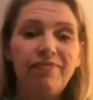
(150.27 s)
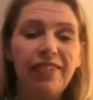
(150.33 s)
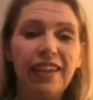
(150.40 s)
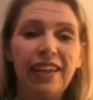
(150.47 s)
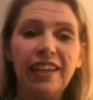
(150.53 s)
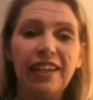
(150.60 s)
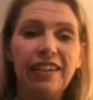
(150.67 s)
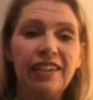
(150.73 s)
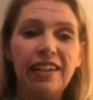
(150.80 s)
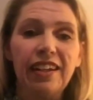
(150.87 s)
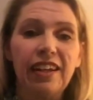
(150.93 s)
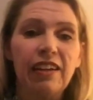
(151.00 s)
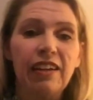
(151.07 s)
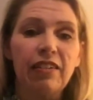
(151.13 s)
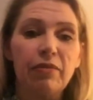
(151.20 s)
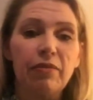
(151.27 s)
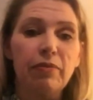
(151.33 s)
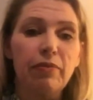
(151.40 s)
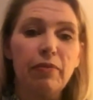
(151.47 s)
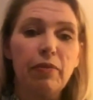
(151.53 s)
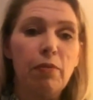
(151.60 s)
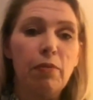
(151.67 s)
in
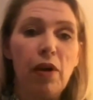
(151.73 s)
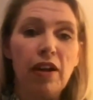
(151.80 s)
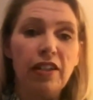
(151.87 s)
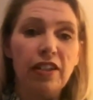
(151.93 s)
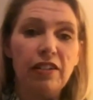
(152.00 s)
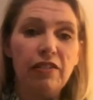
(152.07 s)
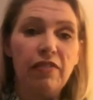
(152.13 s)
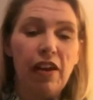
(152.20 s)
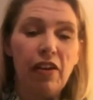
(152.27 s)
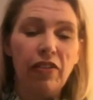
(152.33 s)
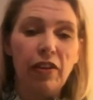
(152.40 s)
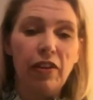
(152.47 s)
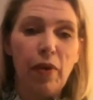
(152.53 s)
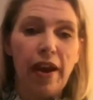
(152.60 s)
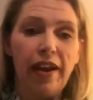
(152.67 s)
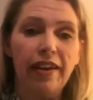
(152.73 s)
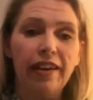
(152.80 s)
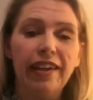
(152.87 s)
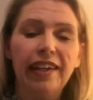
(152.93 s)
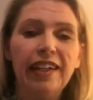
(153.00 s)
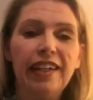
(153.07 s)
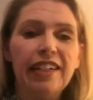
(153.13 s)
a positive, healthy way.
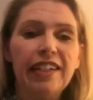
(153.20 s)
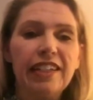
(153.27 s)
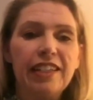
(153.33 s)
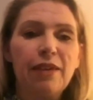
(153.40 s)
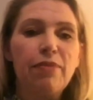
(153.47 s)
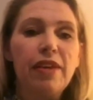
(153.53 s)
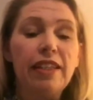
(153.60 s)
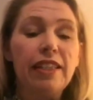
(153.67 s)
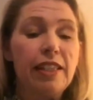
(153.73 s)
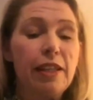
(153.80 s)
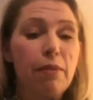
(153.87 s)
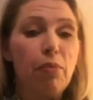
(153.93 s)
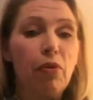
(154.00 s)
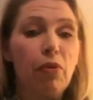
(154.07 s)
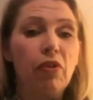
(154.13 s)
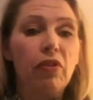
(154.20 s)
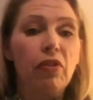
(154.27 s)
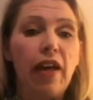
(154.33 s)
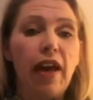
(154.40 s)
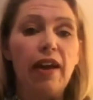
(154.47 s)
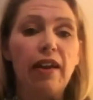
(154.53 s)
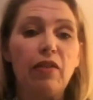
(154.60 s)
Something simple
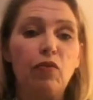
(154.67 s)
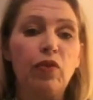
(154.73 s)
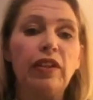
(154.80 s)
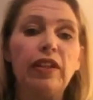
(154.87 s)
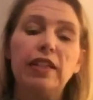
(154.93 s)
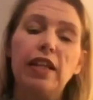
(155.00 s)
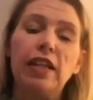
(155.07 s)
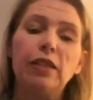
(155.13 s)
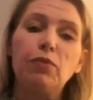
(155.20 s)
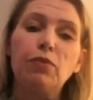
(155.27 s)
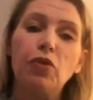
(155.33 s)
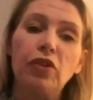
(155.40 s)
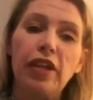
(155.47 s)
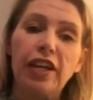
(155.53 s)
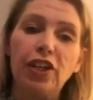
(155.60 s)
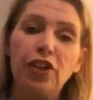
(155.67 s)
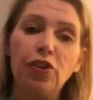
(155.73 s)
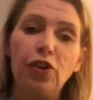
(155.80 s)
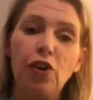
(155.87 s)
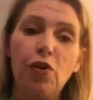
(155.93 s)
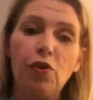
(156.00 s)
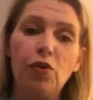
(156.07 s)
that really sounds more like
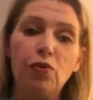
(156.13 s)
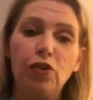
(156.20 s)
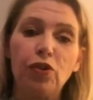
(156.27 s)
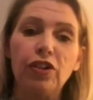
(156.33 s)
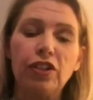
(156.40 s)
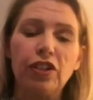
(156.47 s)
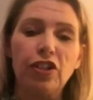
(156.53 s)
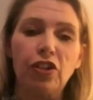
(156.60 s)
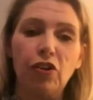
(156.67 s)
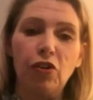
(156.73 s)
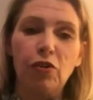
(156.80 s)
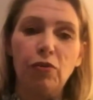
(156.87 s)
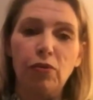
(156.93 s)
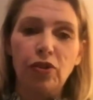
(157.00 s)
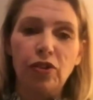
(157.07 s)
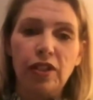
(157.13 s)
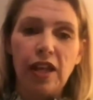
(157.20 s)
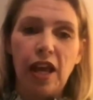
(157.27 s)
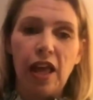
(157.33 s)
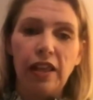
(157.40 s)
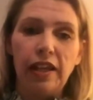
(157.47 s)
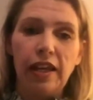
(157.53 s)
your own words and your own
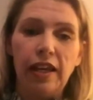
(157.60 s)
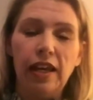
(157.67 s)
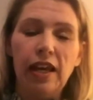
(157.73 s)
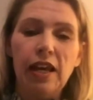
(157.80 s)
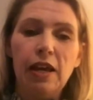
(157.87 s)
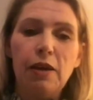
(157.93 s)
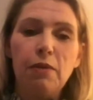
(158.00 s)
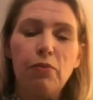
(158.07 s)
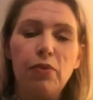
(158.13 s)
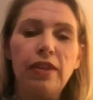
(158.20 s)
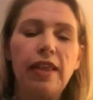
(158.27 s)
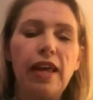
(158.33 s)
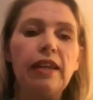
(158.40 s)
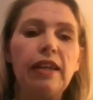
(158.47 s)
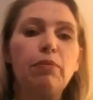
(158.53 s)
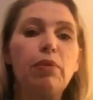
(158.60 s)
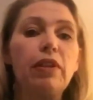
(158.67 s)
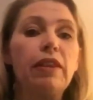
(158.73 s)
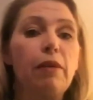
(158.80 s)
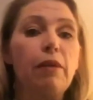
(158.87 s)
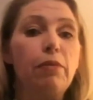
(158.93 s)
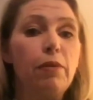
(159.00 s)
personality. Bring that in,
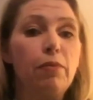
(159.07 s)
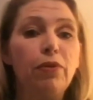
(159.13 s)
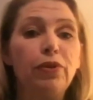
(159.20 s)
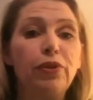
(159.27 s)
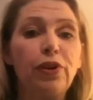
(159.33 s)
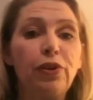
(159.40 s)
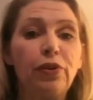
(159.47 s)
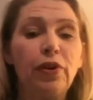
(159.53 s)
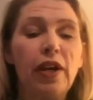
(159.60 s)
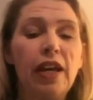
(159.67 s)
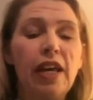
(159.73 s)
but let people know